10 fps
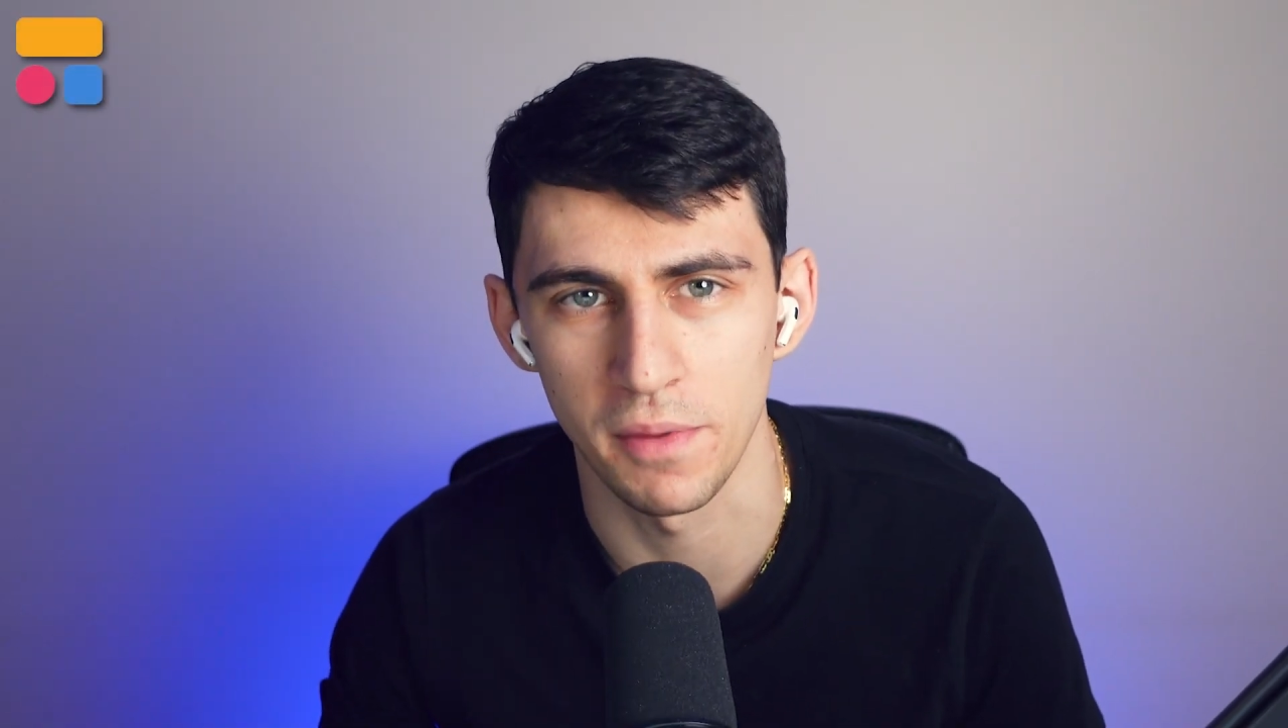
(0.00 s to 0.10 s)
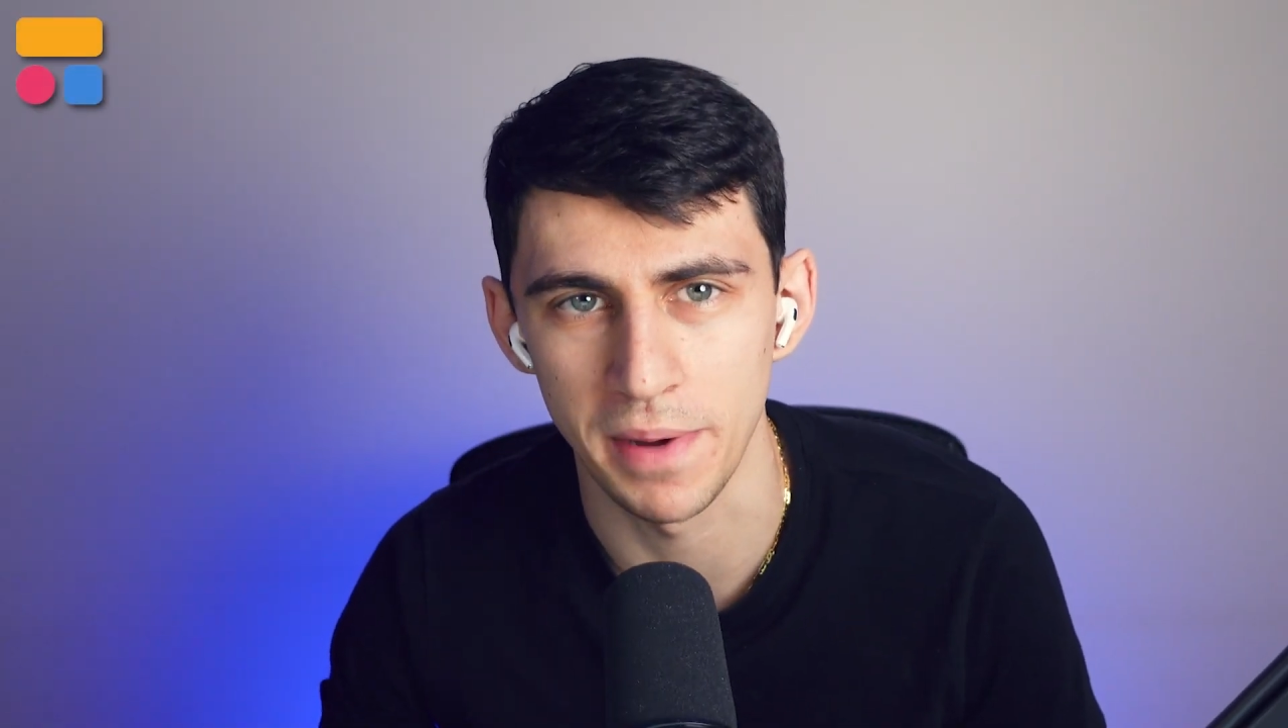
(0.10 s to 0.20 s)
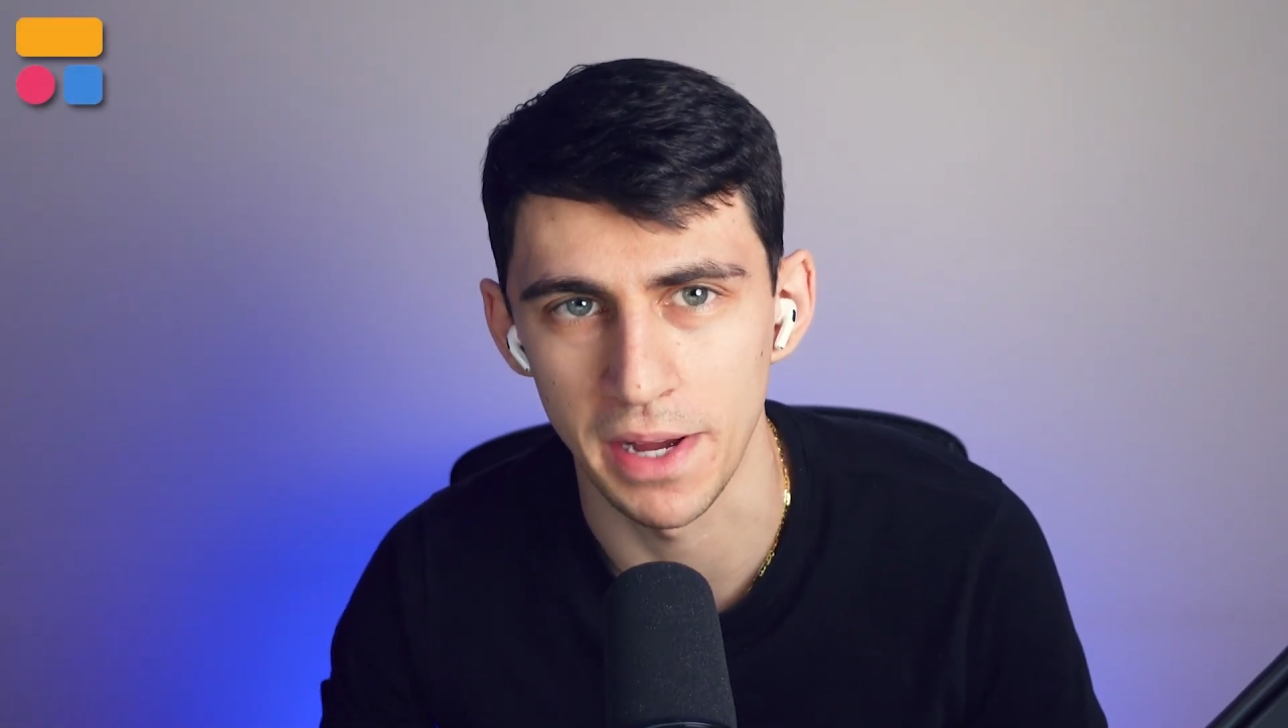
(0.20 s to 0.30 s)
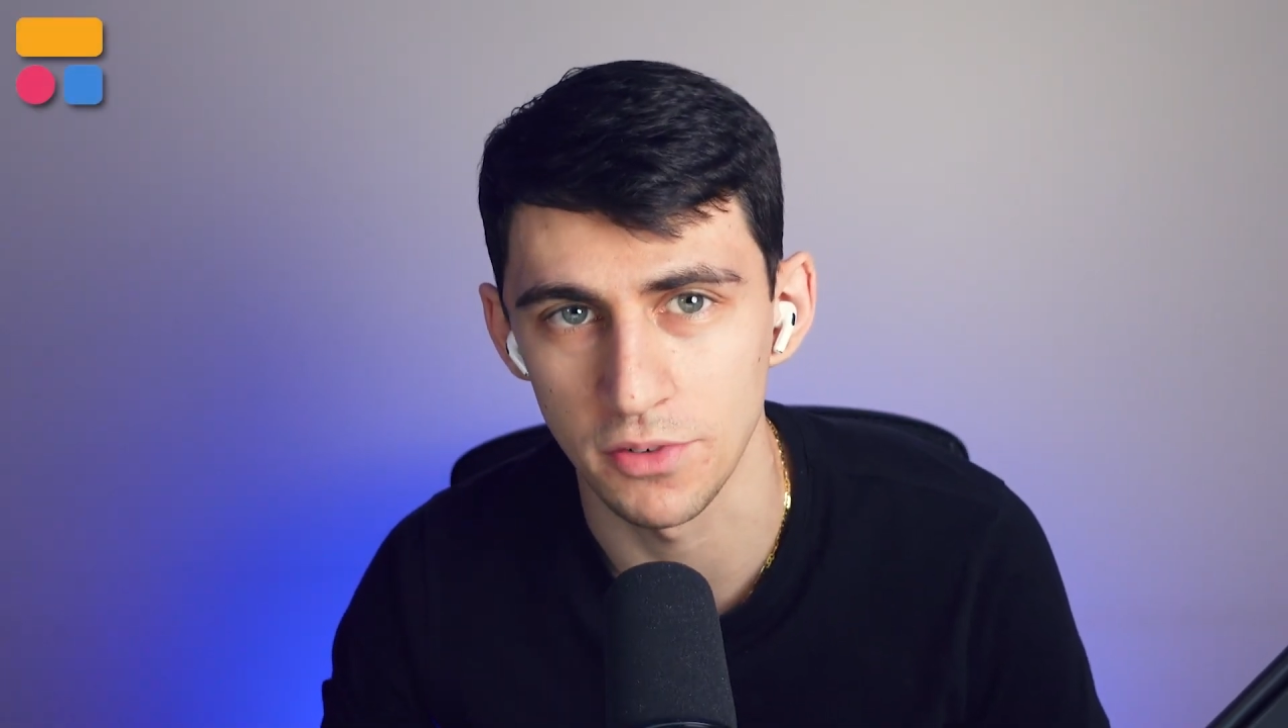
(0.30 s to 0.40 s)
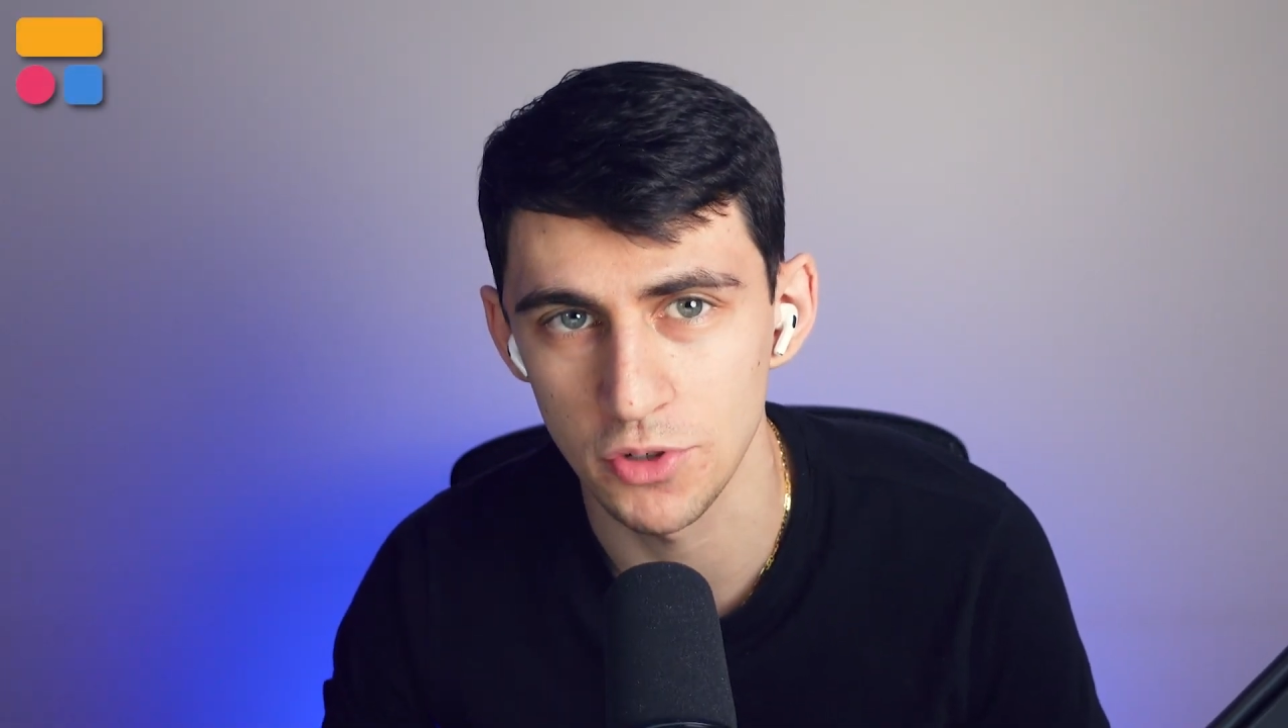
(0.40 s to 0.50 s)

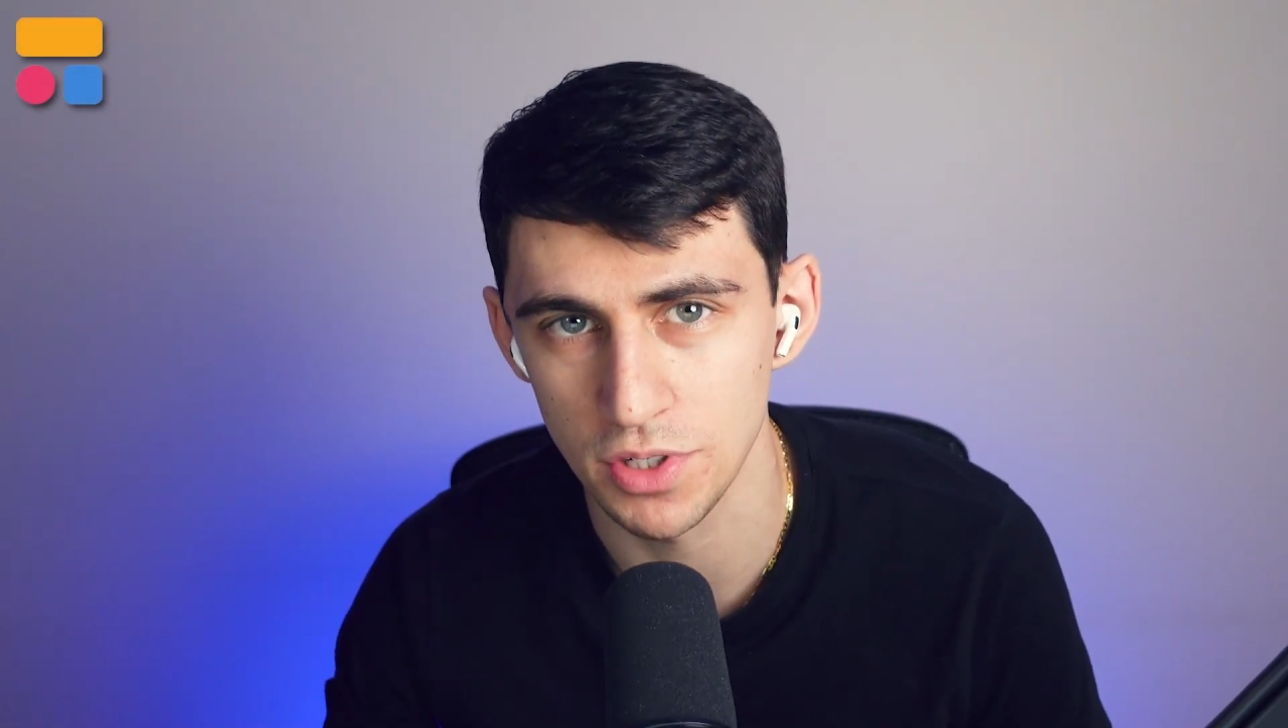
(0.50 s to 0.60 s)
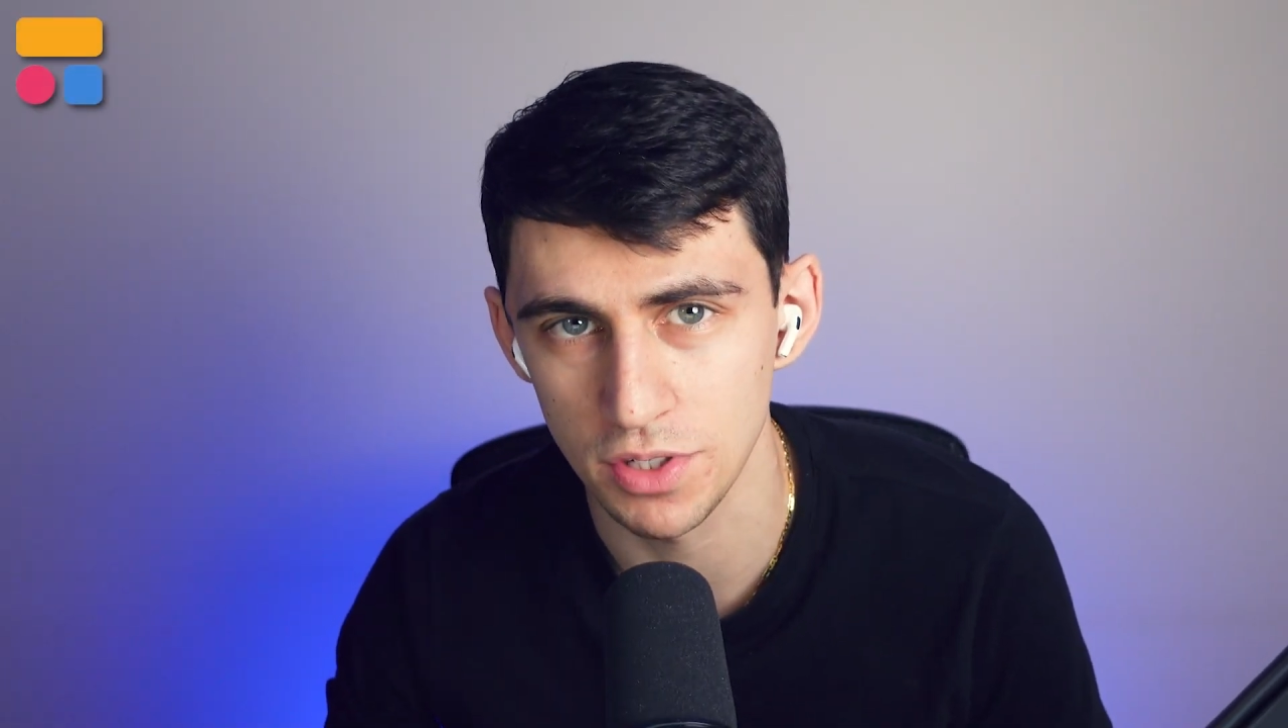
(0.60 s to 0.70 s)
about